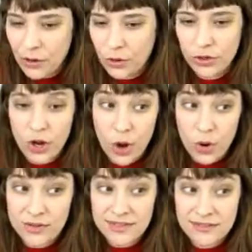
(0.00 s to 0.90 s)
who
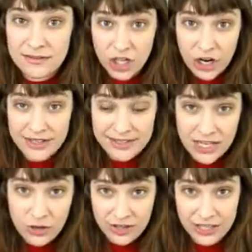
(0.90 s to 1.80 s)
knows Sharon's
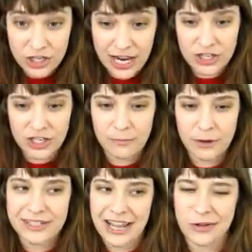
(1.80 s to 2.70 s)
secret that she actually
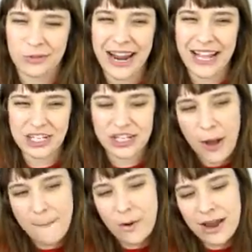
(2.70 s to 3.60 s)
burnt down the ranch. So
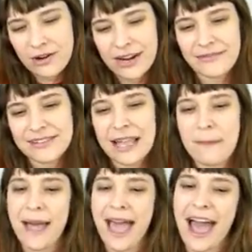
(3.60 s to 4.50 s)
I'm wondering if
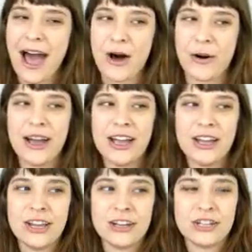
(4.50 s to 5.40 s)
somehow
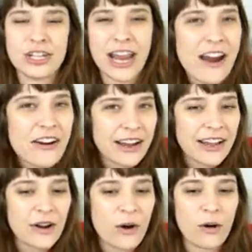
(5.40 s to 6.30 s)

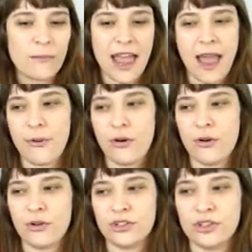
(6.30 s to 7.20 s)
Sharon will be
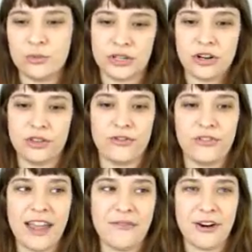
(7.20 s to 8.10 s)
able to return the
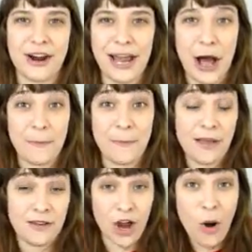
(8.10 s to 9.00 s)
favor and help
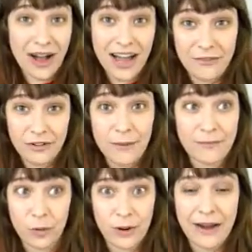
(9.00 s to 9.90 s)
Noah cover up
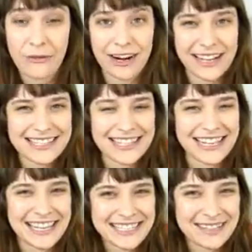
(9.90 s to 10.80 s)
for whatever it is that
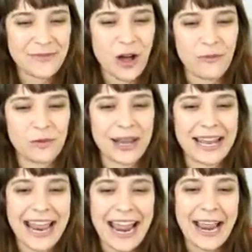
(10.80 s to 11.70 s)
he's involved
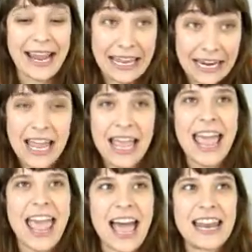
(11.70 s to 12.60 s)
in. in. And
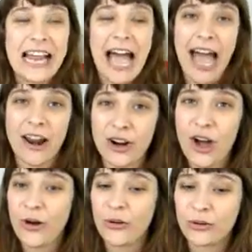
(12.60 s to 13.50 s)

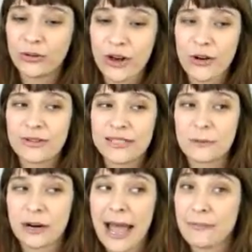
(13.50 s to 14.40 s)
I don't know, who knows?
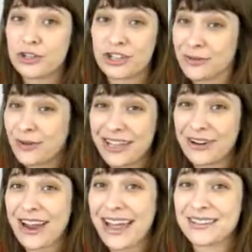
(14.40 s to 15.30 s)
Perhaps she will
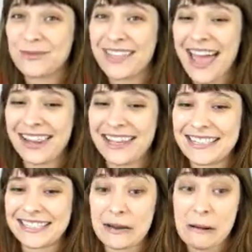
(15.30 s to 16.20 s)
interact with
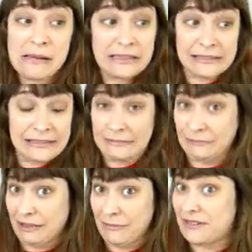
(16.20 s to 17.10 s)
Alex and
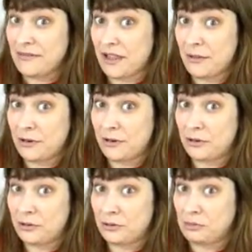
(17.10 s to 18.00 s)
maybe develop a
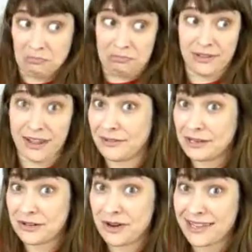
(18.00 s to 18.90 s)
new love
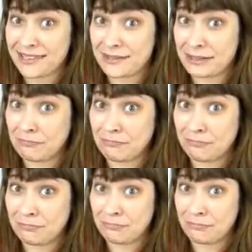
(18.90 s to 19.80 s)
interest?
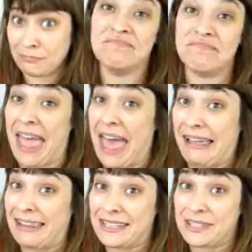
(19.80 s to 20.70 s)

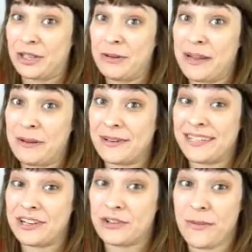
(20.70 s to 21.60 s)
Alex could be a
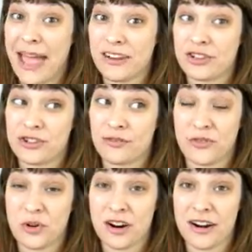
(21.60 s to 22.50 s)
potential match
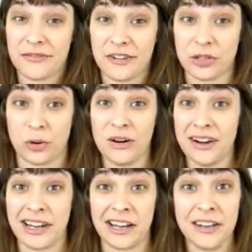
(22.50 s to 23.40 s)
for
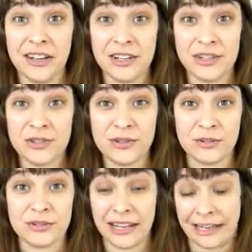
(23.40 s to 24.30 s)
Victoria,
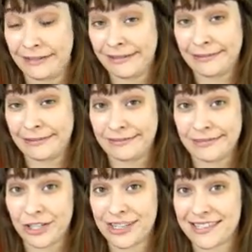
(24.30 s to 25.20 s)
too. I don't know.
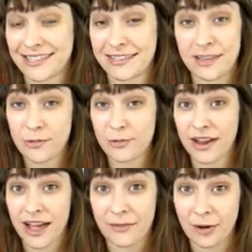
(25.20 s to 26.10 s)
She's still
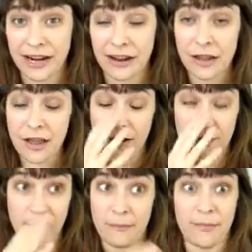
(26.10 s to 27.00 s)
recovering
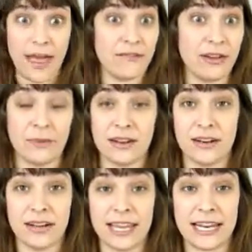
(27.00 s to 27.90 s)
from having
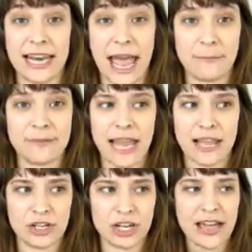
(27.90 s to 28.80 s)
been kidnapped,
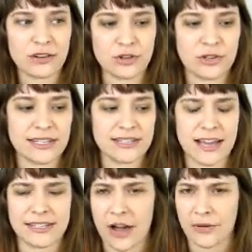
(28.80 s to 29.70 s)
and she actually
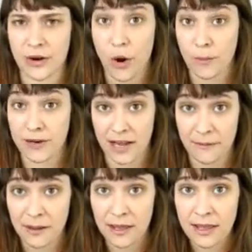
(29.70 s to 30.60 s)
sat down and opened
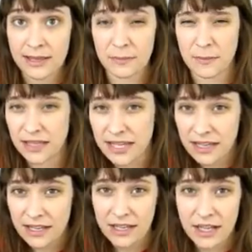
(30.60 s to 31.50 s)
up to
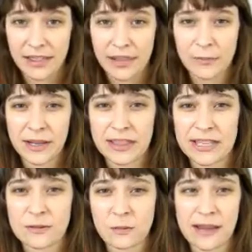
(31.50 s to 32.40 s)
Billy a little bit
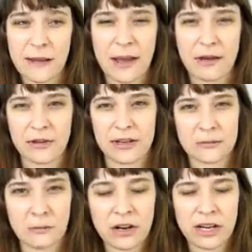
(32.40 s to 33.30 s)
this week about her
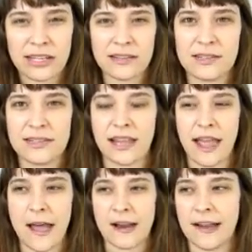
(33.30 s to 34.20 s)
experience
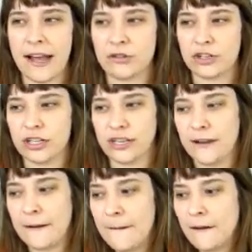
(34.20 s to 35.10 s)
and how
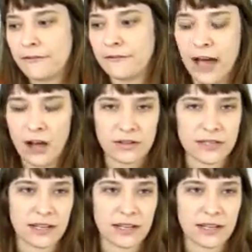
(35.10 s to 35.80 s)
she felt